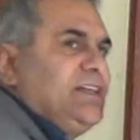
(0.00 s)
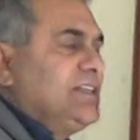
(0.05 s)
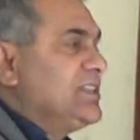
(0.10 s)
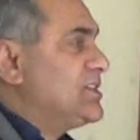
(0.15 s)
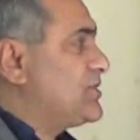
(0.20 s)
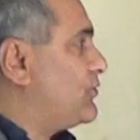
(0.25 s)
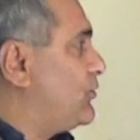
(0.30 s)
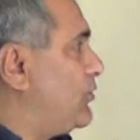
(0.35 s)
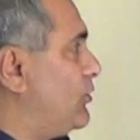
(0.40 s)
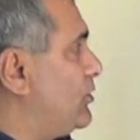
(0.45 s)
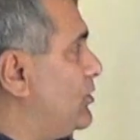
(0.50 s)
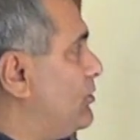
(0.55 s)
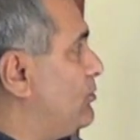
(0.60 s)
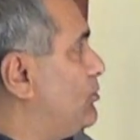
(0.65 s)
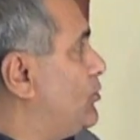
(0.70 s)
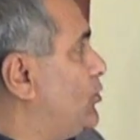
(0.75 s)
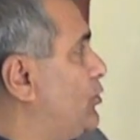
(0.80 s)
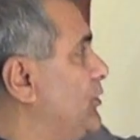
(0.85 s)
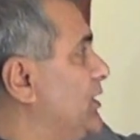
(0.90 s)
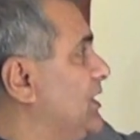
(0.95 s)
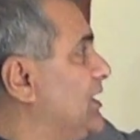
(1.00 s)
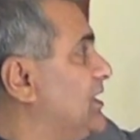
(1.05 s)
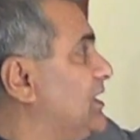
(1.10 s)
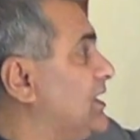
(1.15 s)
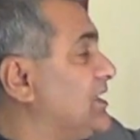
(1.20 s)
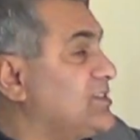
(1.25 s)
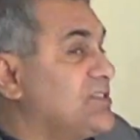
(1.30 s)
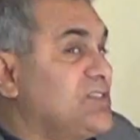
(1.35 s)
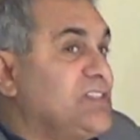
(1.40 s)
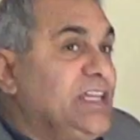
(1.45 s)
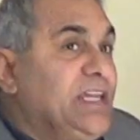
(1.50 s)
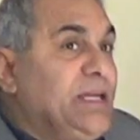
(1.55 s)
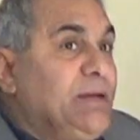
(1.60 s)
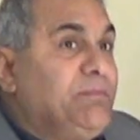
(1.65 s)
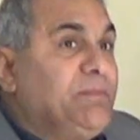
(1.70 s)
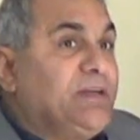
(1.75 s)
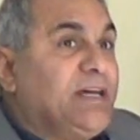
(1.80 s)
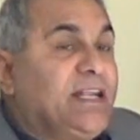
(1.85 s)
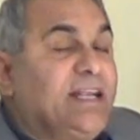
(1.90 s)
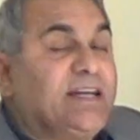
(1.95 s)
is moving in the
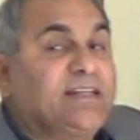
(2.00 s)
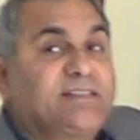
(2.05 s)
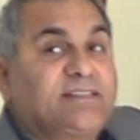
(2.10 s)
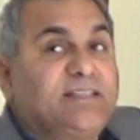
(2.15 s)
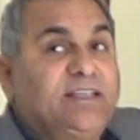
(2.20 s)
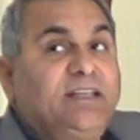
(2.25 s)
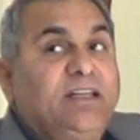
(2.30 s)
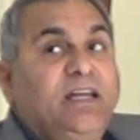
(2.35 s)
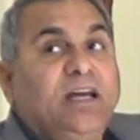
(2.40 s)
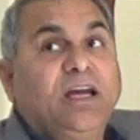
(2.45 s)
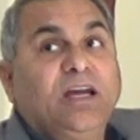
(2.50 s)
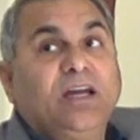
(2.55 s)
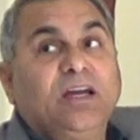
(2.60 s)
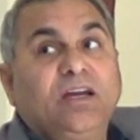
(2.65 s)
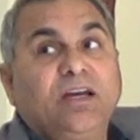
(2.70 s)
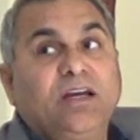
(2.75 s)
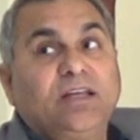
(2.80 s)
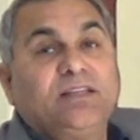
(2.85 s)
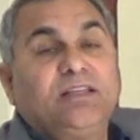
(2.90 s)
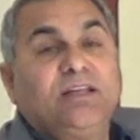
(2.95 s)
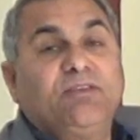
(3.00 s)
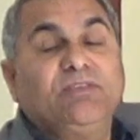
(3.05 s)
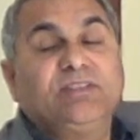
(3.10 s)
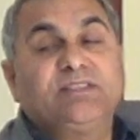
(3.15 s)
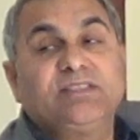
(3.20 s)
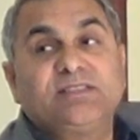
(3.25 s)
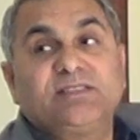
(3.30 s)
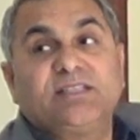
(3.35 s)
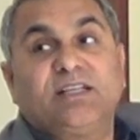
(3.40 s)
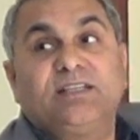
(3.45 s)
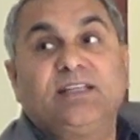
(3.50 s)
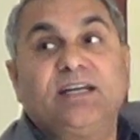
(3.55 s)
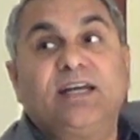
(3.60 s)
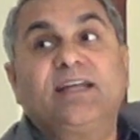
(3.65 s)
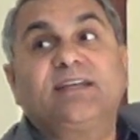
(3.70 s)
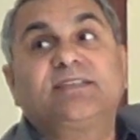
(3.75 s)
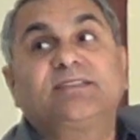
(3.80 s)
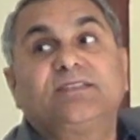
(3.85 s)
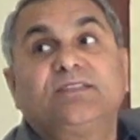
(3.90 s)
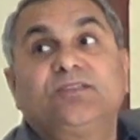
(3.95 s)
same direction, which is the
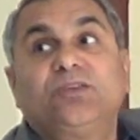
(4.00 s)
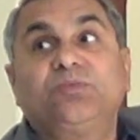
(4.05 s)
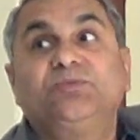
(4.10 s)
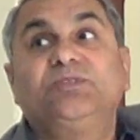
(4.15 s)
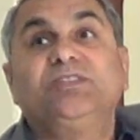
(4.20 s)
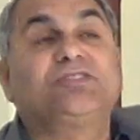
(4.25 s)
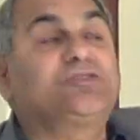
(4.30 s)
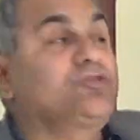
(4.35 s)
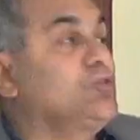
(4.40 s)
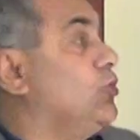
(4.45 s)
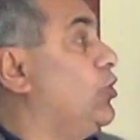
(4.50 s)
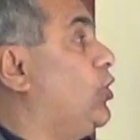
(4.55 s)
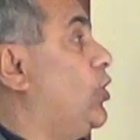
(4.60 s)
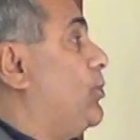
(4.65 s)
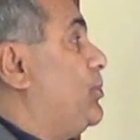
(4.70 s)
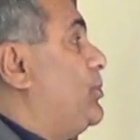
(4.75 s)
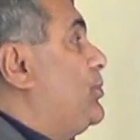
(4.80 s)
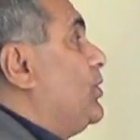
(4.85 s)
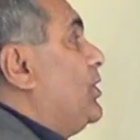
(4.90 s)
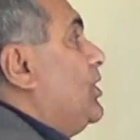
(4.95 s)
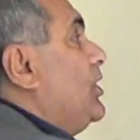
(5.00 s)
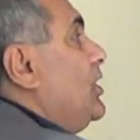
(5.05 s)
direction of the slope.